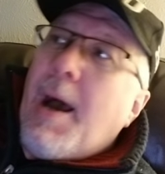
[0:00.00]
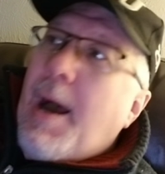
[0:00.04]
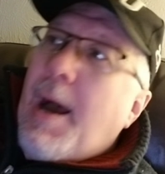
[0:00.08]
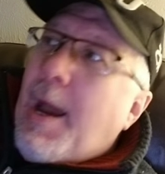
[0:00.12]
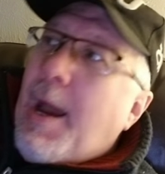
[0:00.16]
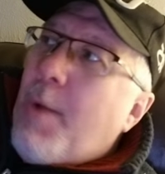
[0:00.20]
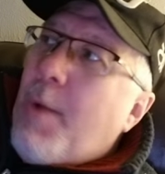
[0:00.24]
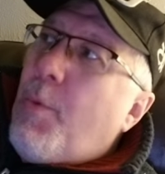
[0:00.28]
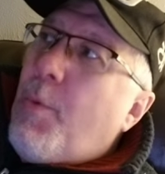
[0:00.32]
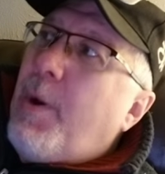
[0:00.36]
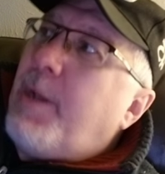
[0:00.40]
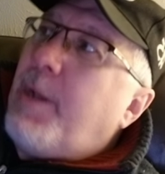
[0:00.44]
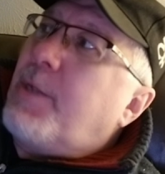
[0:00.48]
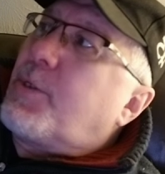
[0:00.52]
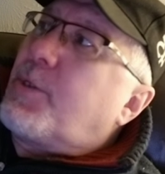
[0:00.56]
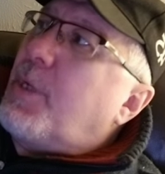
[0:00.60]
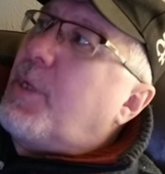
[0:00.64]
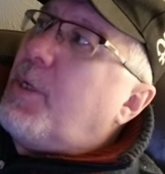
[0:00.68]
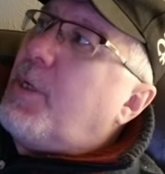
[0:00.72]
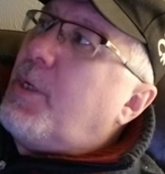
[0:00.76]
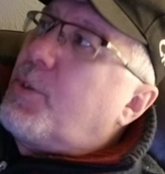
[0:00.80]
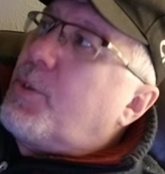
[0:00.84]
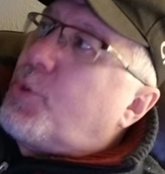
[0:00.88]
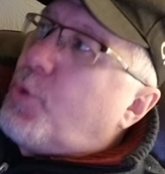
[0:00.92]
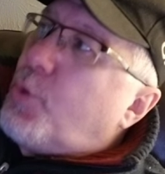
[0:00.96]
I went
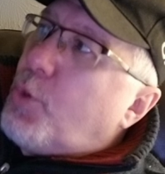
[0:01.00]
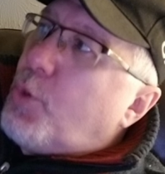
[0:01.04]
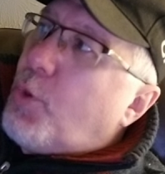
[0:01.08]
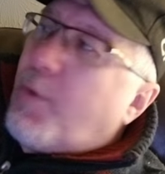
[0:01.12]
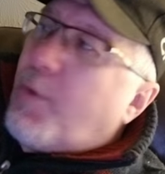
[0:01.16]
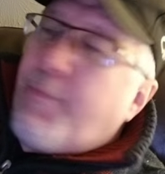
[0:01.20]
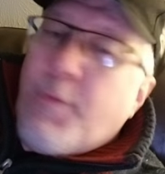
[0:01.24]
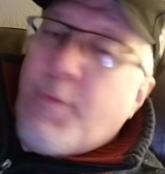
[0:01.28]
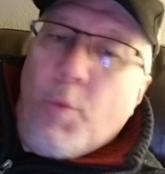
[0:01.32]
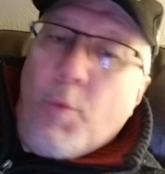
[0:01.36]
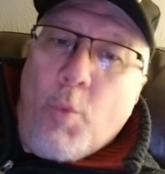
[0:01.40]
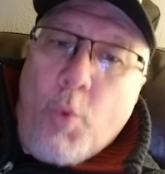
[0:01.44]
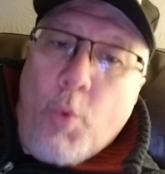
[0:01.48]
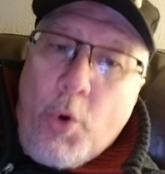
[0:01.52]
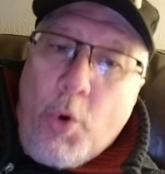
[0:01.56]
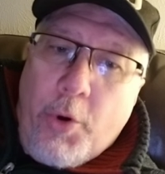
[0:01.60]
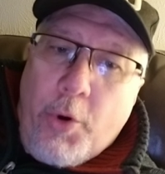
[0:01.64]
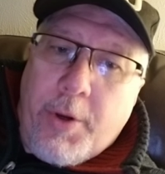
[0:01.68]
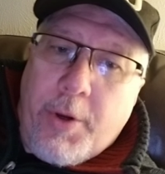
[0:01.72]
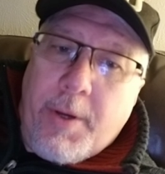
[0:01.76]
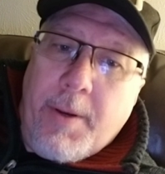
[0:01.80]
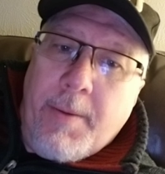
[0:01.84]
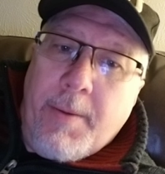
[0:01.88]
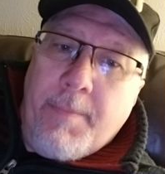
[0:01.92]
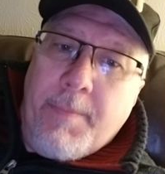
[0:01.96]
to look for
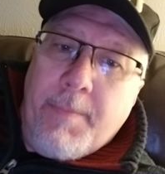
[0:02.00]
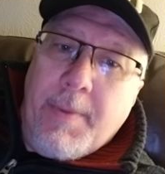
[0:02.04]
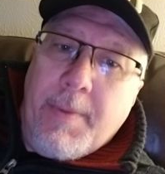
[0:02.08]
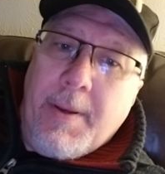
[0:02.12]
work.